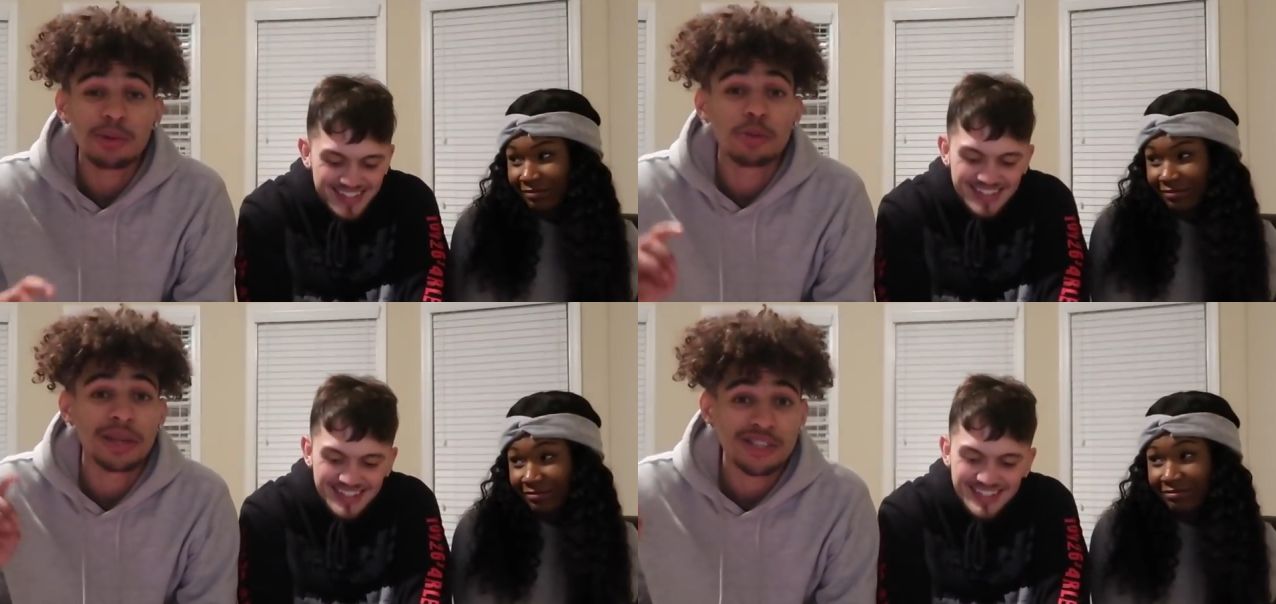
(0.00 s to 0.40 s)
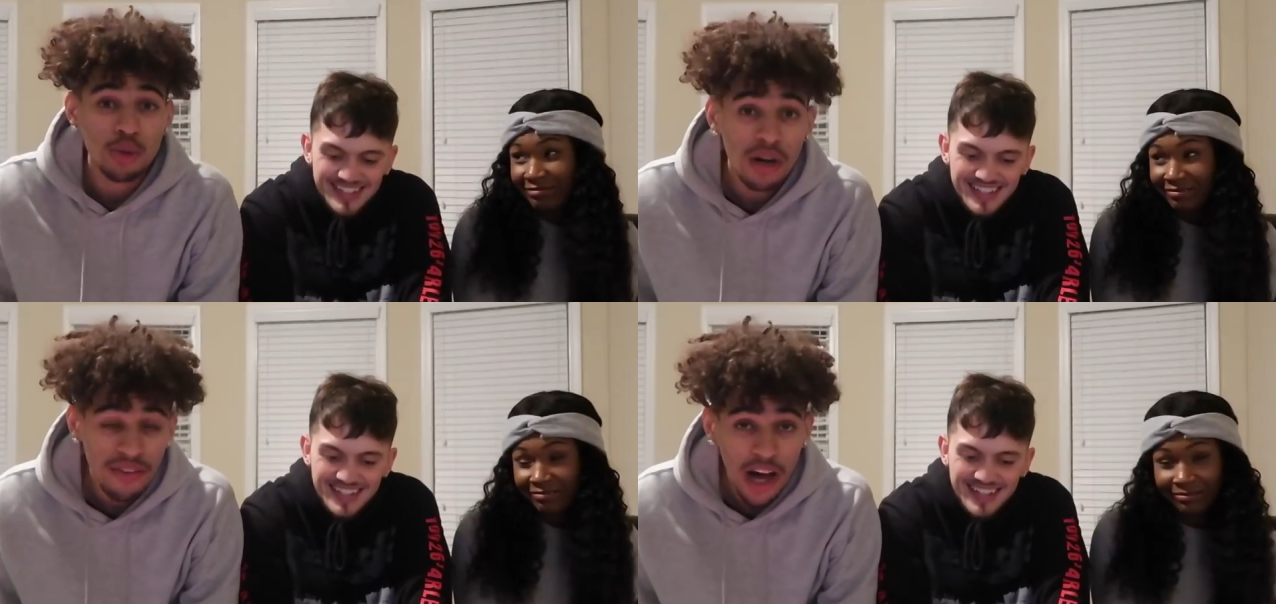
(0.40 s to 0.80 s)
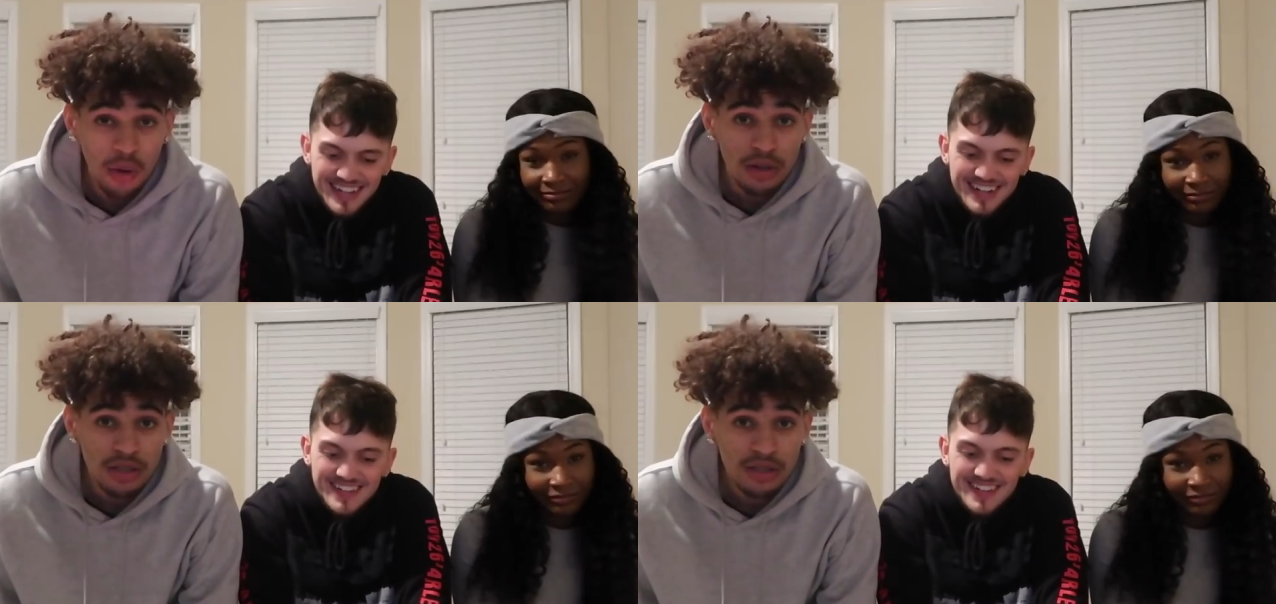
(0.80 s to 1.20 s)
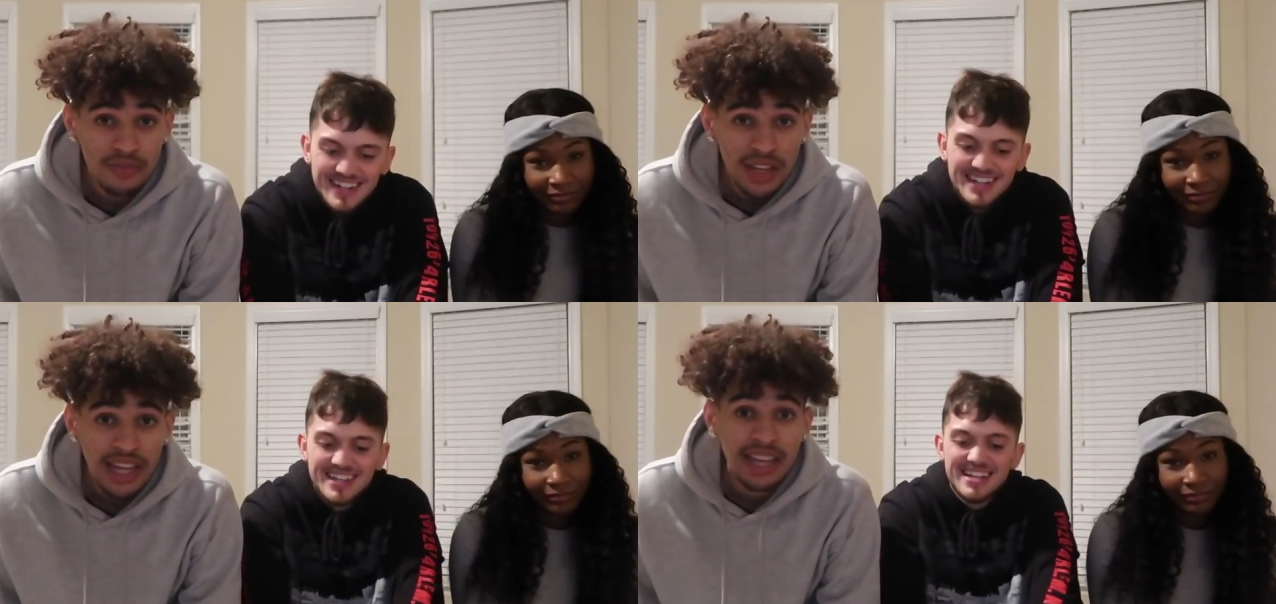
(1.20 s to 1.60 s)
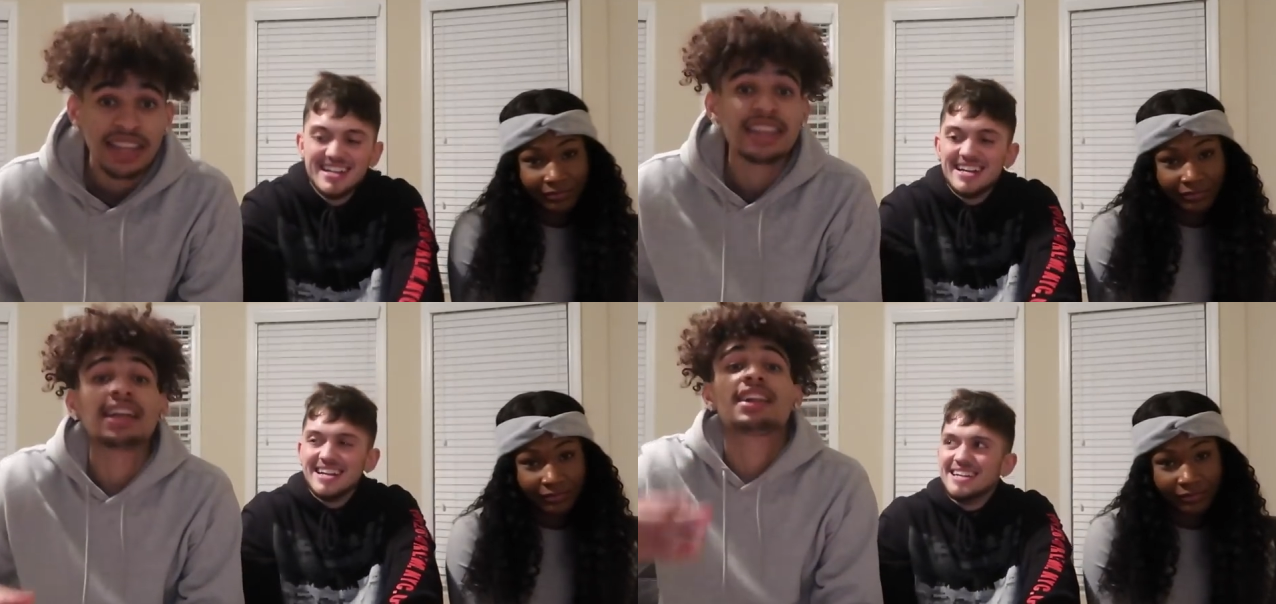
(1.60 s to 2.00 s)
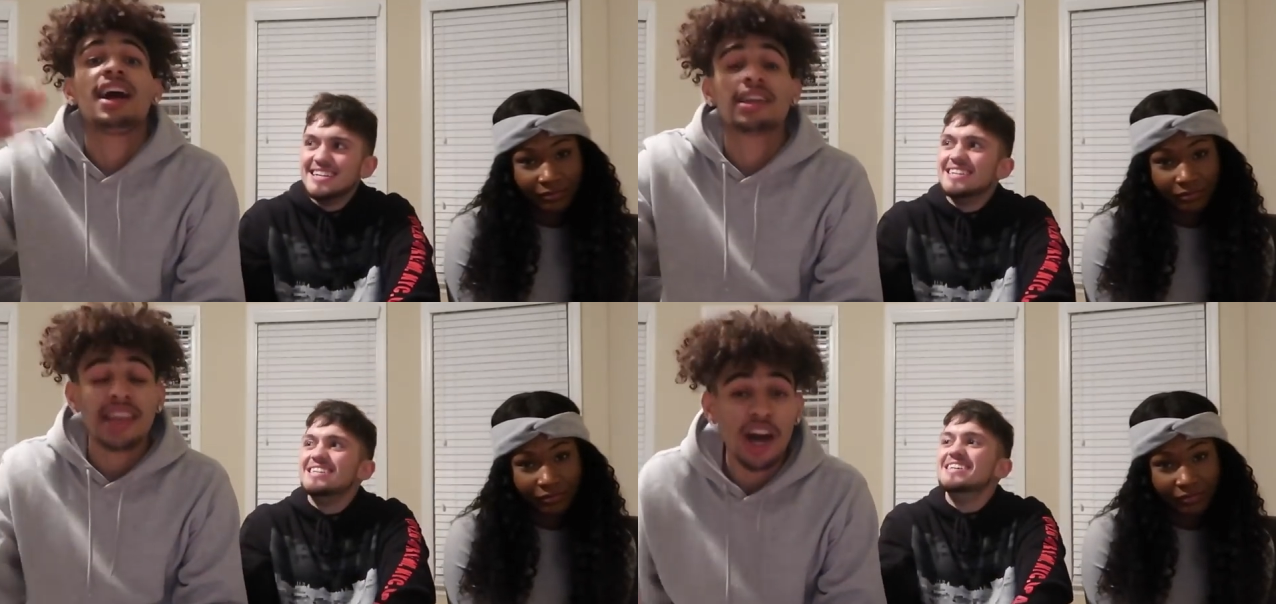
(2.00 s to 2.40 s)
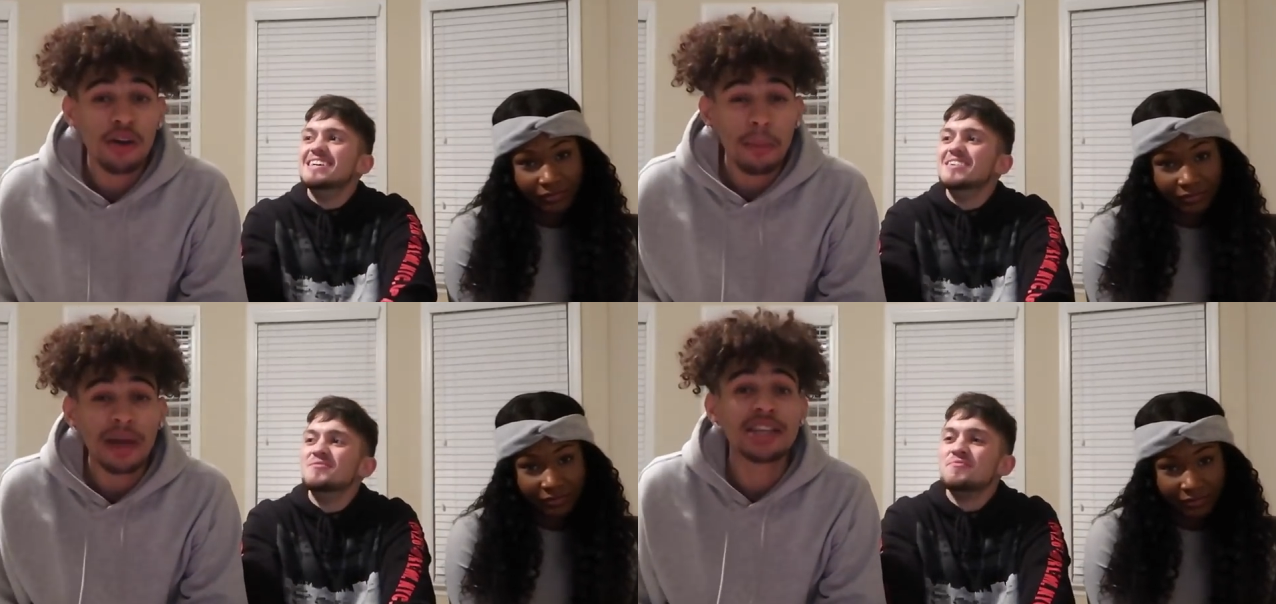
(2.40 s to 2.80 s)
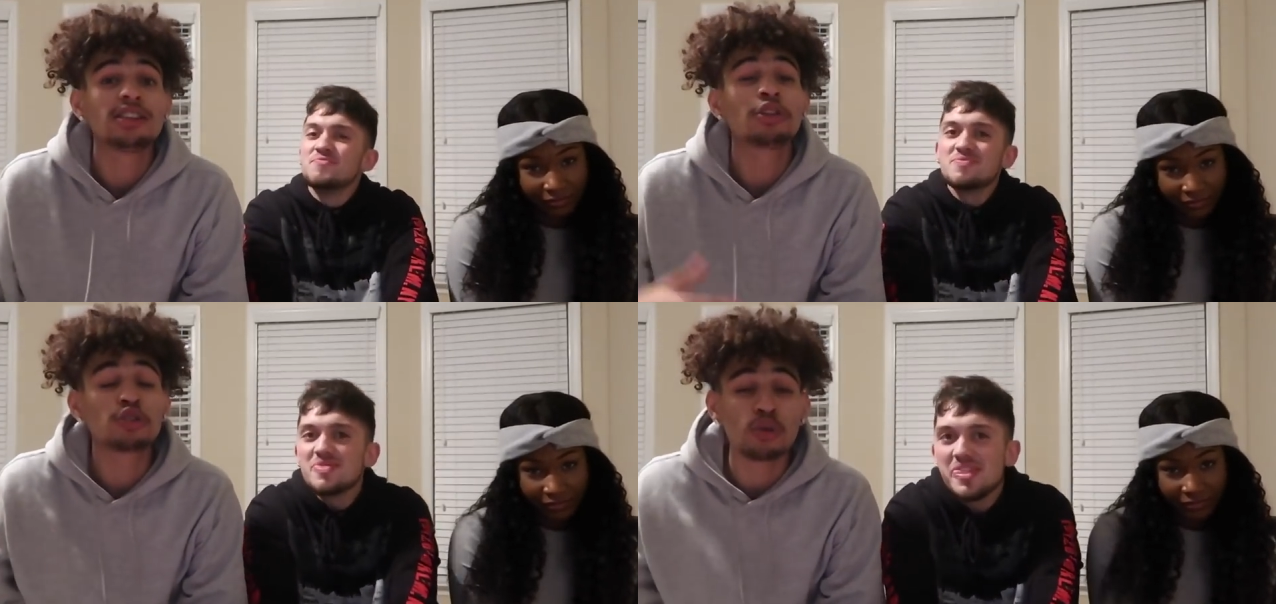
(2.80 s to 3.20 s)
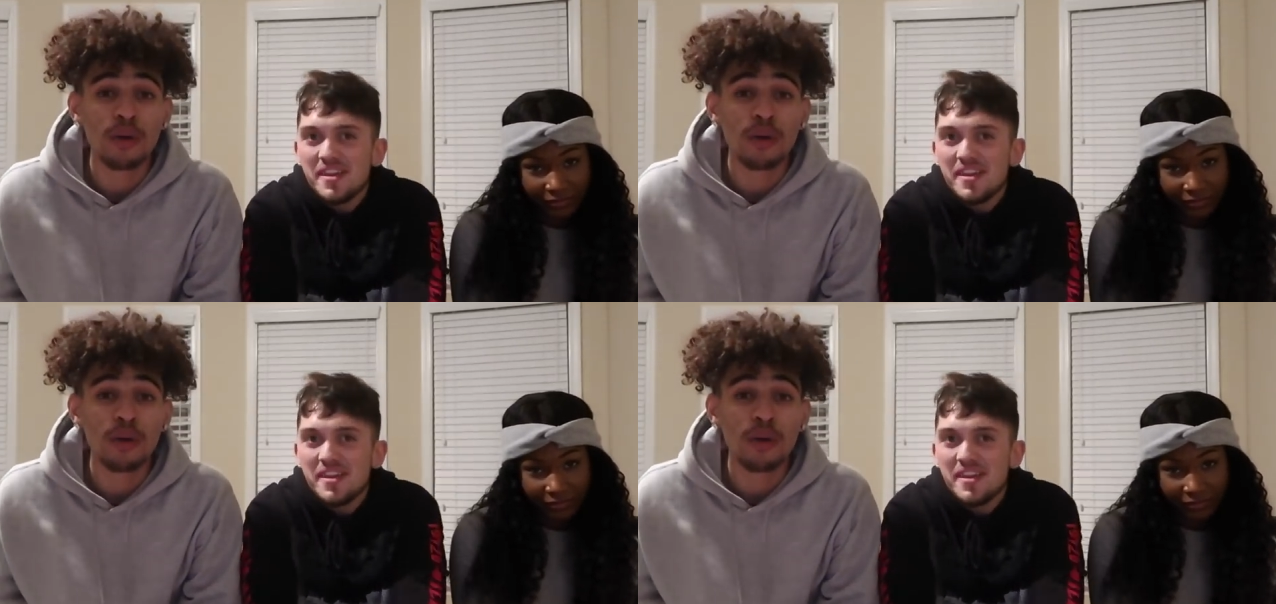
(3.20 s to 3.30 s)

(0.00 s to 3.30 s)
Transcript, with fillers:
Speaker 1: that would have been twelve hours. Nine o'clock now made another